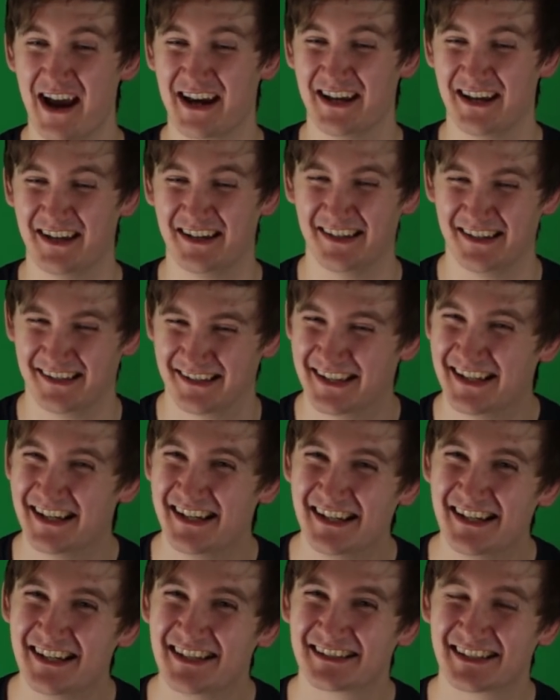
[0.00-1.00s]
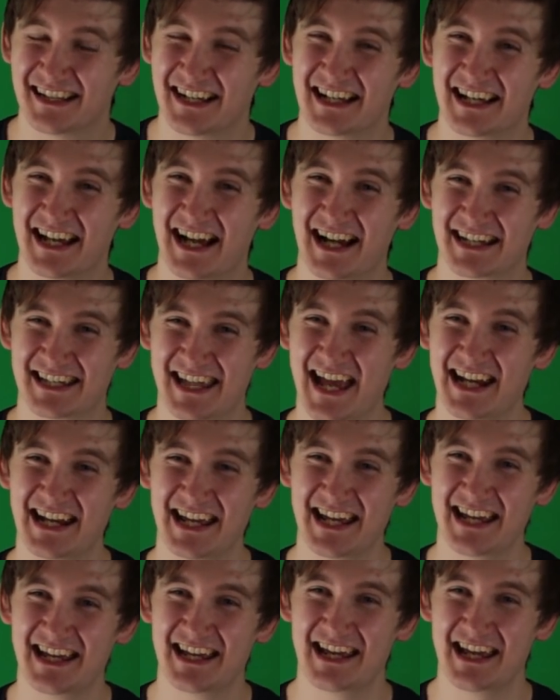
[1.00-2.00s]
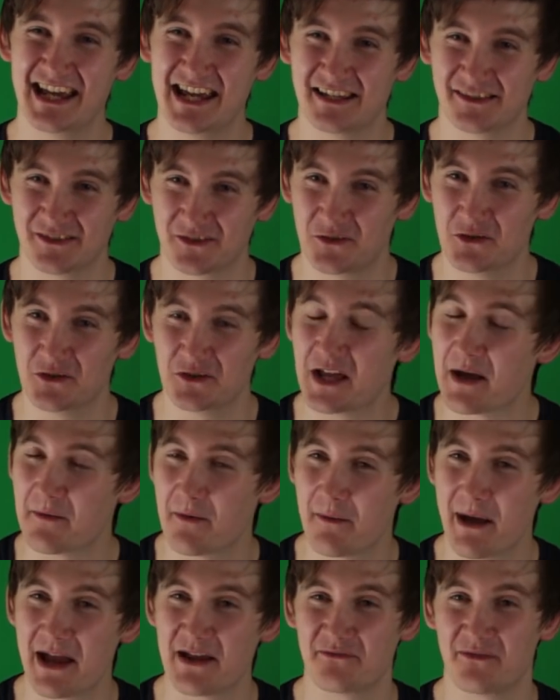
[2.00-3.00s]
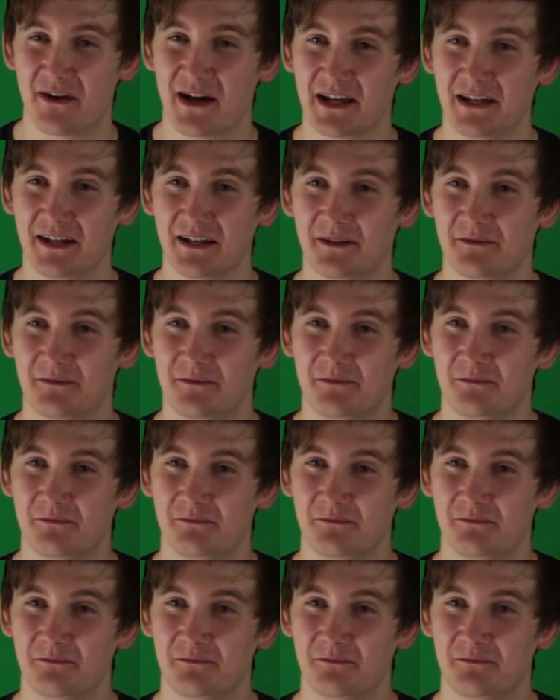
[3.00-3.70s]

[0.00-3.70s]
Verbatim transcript: McGregor. like, I get it, he's a good MMA fighter,